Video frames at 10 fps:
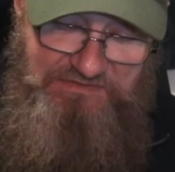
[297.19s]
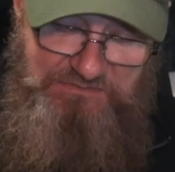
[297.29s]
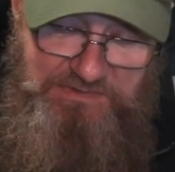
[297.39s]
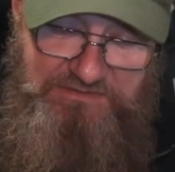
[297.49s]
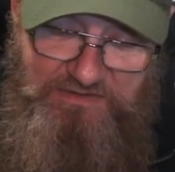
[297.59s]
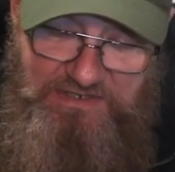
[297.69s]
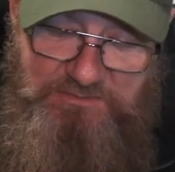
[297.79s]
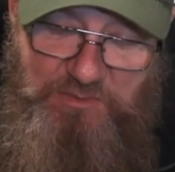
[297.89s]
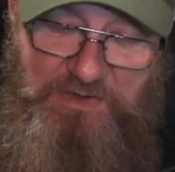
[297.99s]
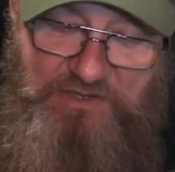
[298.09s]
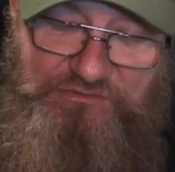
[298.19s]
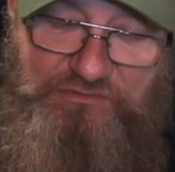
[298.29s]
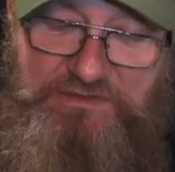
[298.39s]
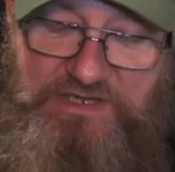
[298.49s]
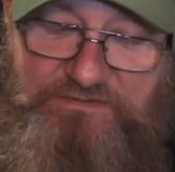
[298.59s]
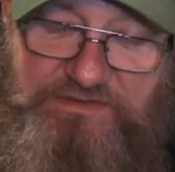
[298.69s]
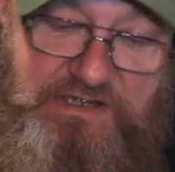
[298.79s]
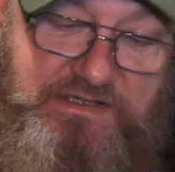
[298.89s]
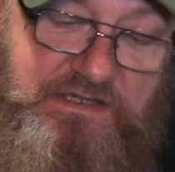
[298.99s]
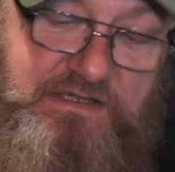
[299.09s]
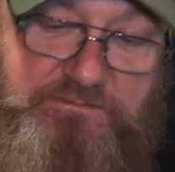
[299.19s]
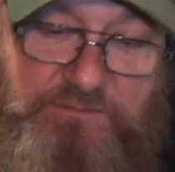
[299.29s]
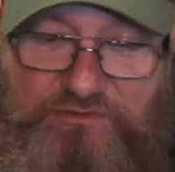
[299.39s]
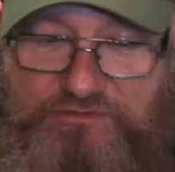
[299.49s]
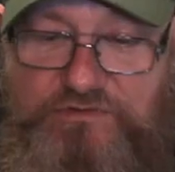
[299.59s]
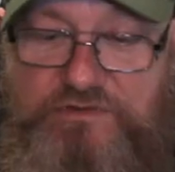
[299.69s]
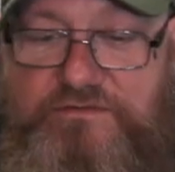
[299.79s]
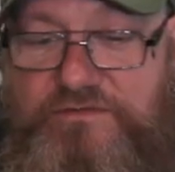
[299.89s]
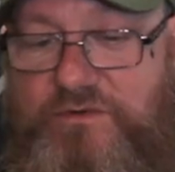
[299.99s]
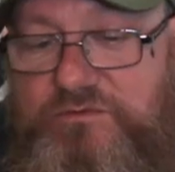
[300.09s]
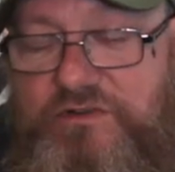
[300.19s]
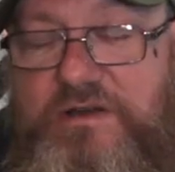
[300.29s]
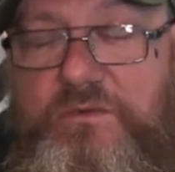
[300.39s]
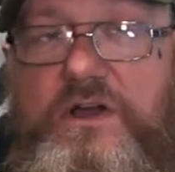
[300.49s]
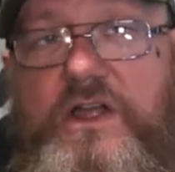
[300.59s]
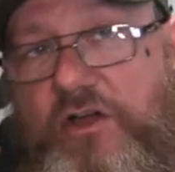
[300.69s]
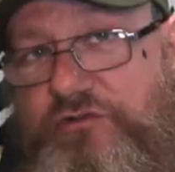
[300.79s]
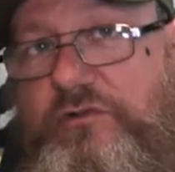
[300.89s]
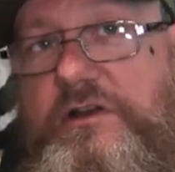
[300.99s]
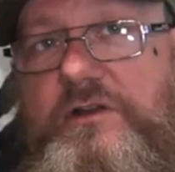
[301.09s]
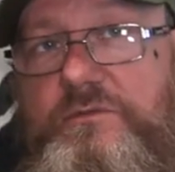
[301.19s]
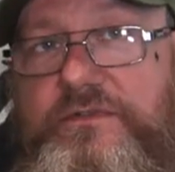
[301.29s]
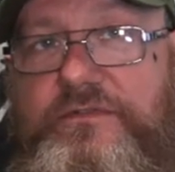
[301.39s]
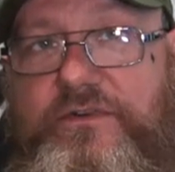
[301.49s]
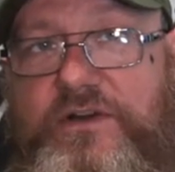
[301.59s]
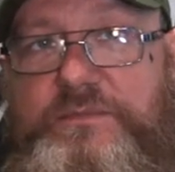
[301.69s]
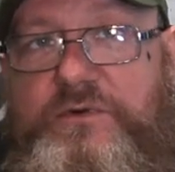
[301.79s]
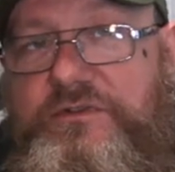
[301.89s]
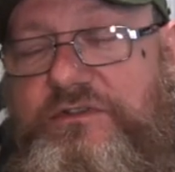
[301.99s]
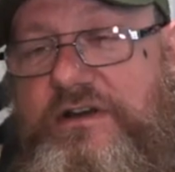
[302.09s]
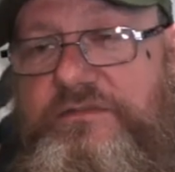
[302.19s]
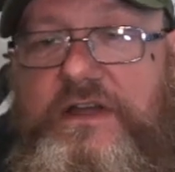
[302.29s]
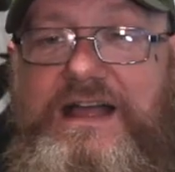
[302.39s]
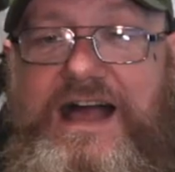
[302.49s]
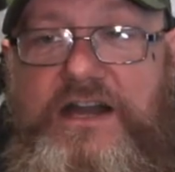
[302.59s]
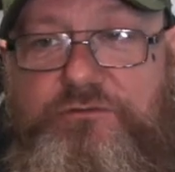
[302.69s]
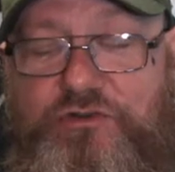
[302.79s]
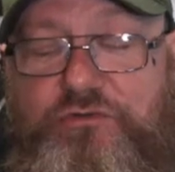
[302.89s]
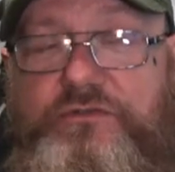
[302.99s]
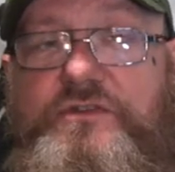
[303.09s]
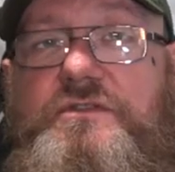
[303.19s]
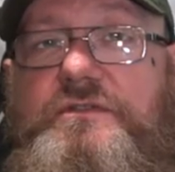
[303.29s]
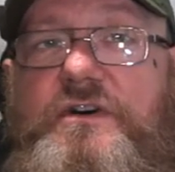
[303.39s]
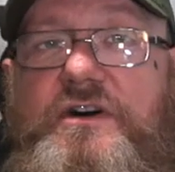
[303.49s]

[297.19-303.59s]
hasn't been available, but I saw it the other day in Morrison's and Offaults. You know what? I saw it along with the 5-point stuff, and I've just reviewed the